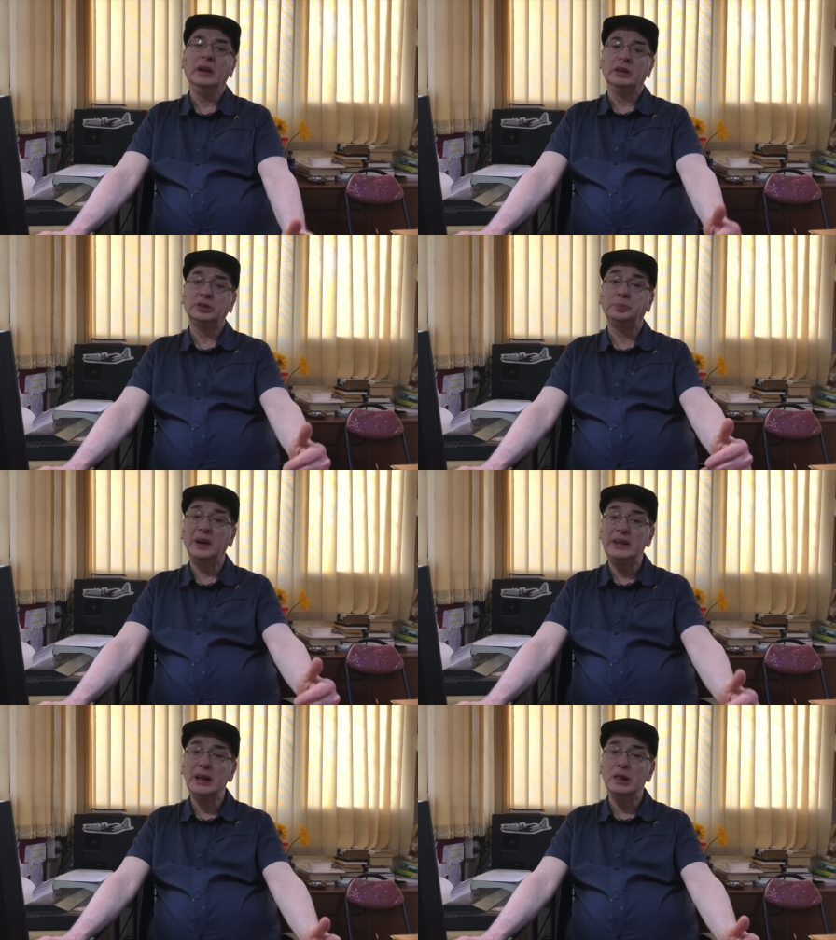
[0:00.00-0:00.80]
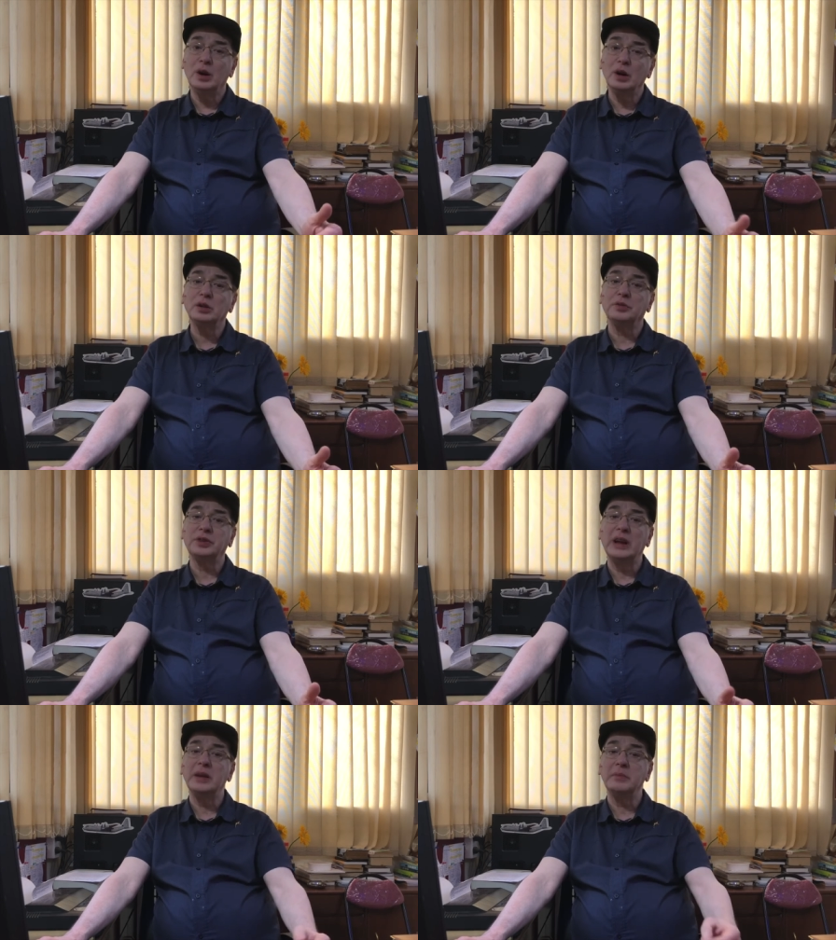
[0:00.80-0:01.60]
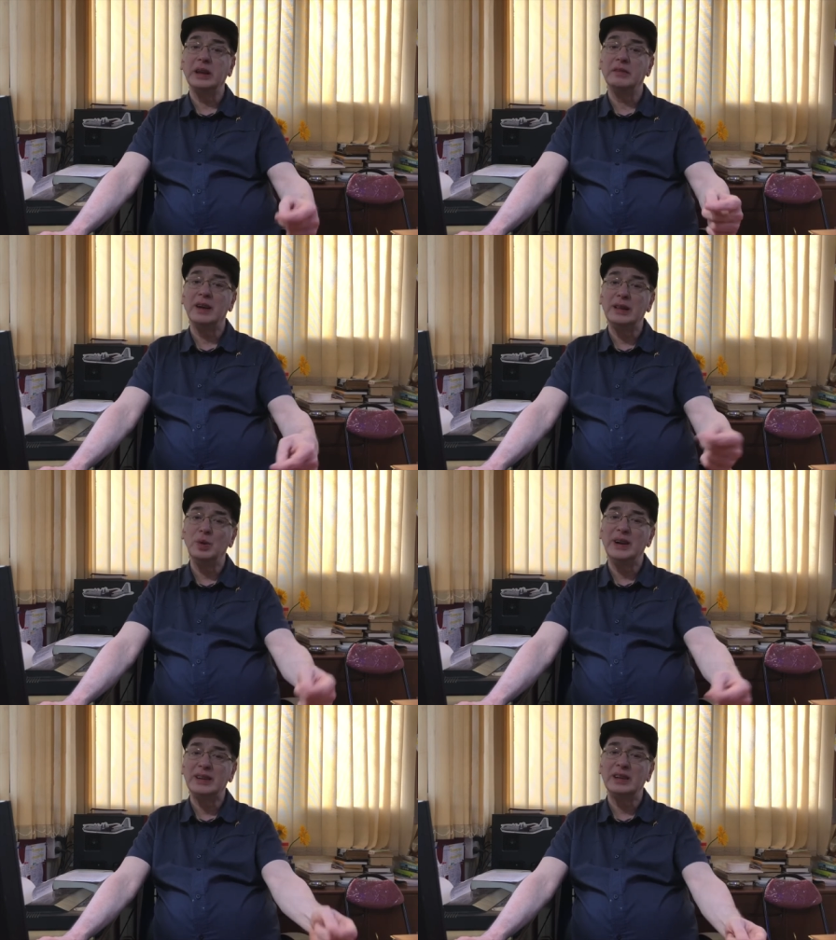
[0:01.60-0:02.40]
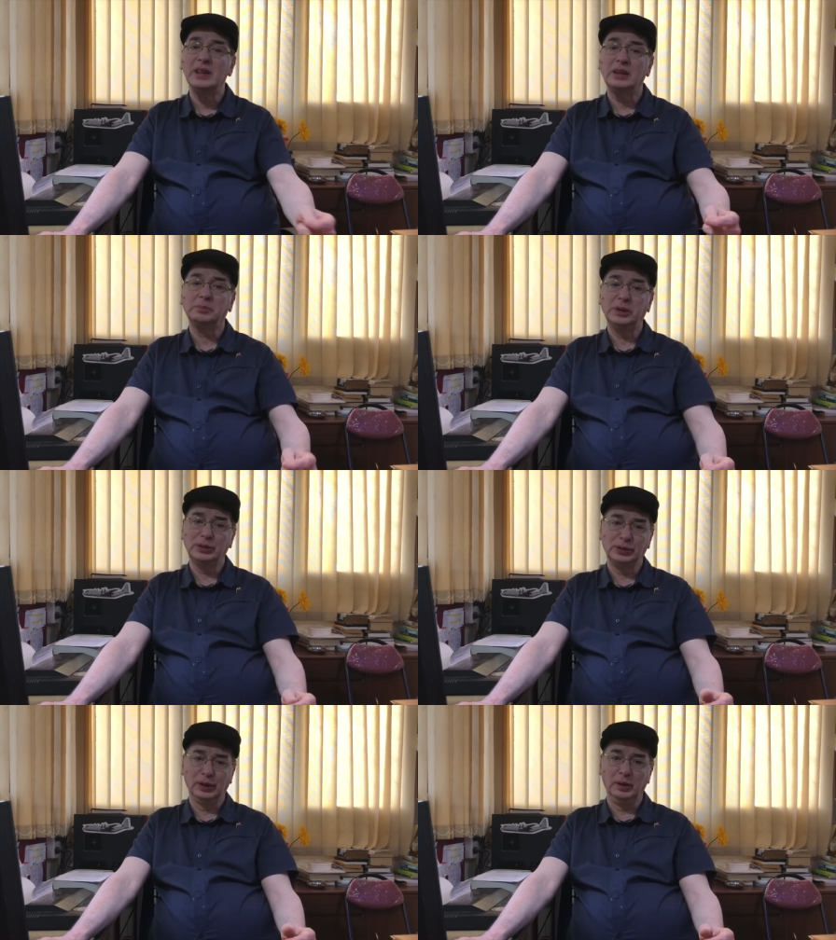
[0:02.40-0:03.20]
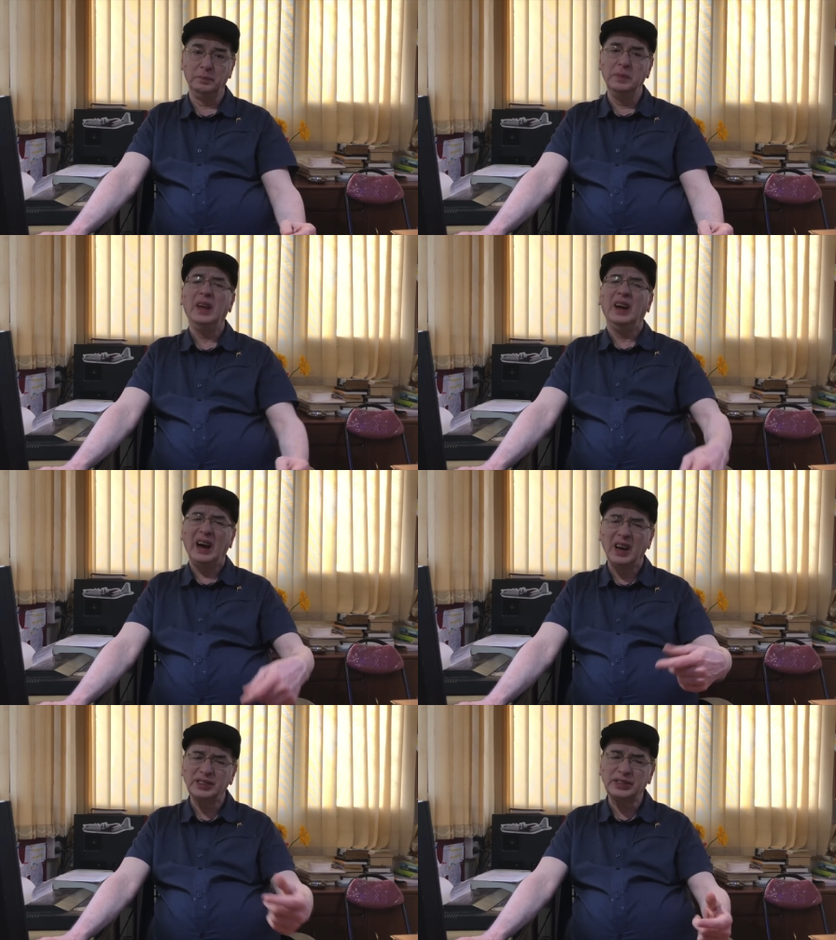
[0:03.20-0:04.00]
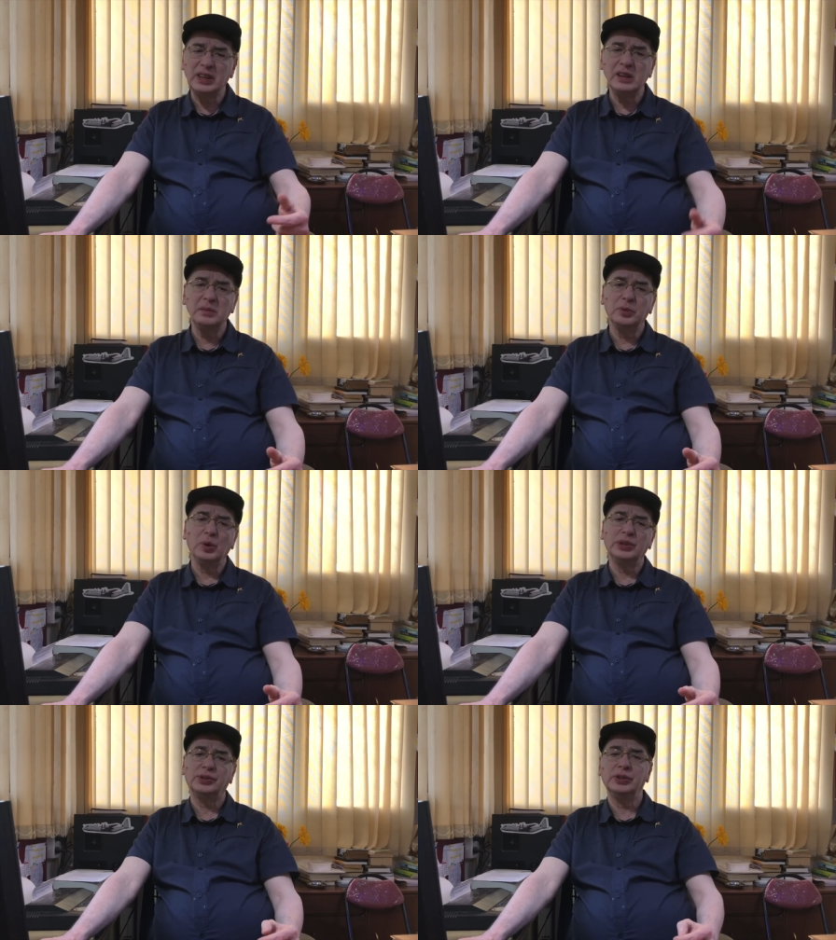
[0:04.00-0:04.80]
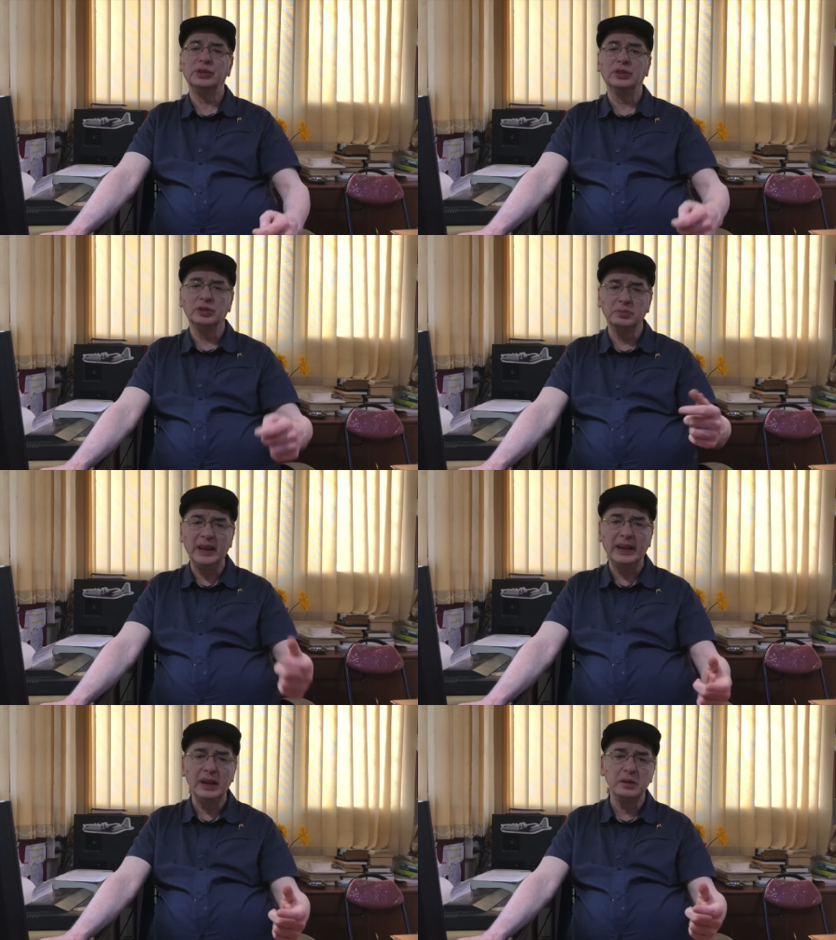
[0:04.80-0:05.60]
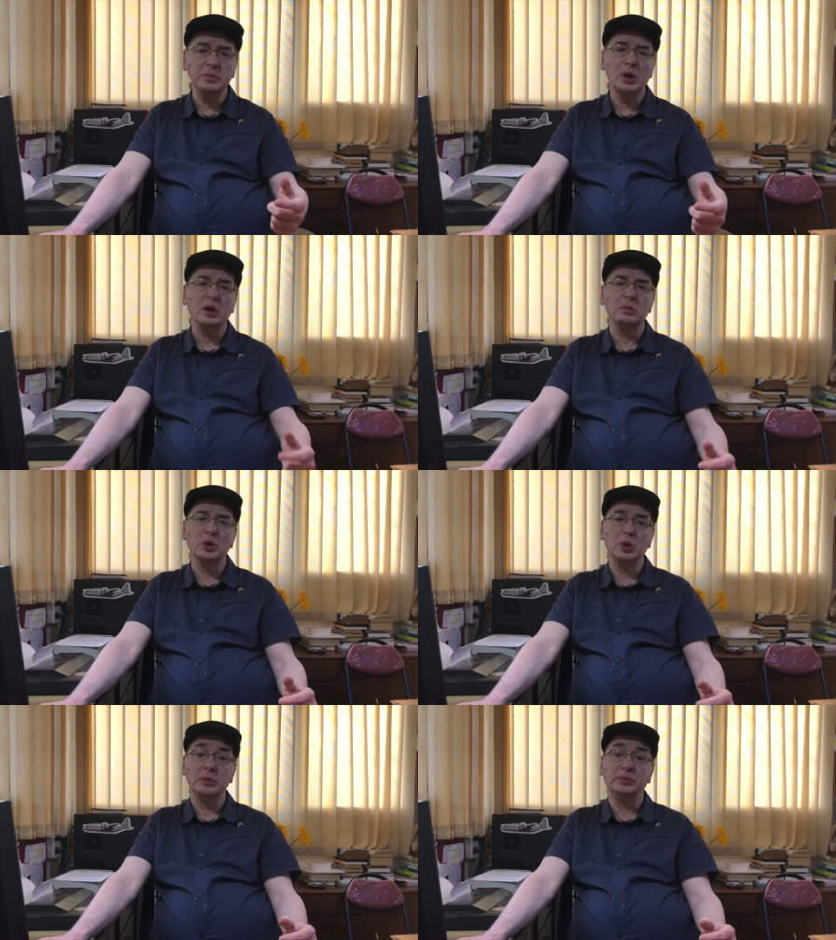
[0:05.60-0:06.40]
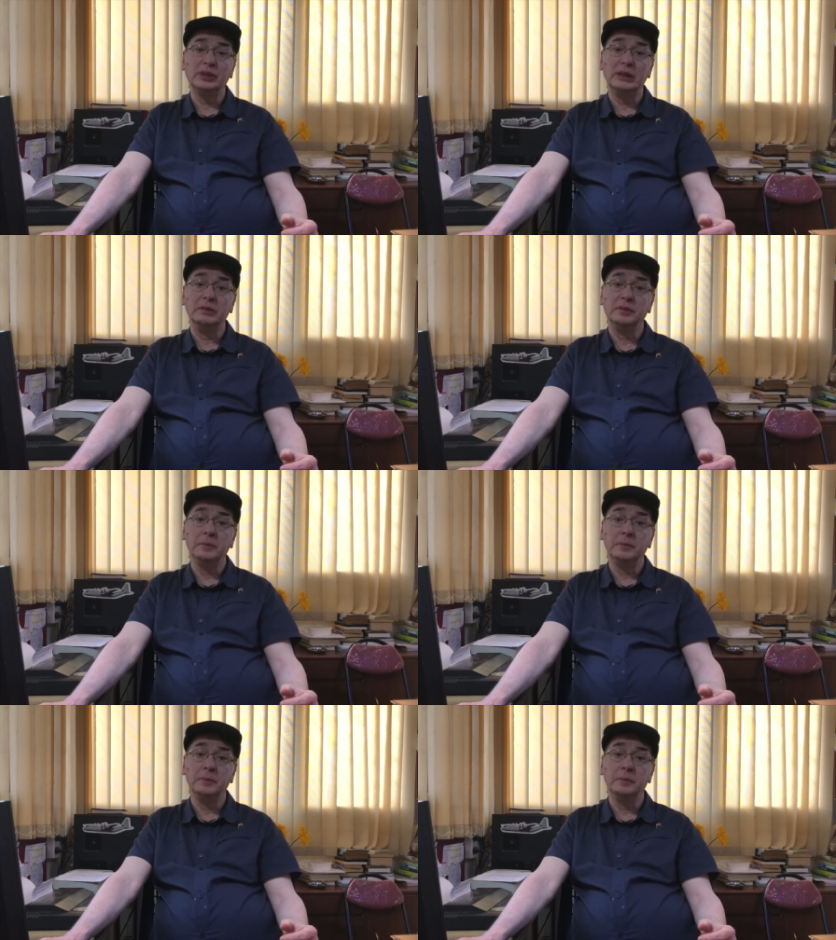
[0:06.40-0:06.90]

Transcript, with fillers: Spend a lot of time evaluating that person, asking him questions, making him talk about himself,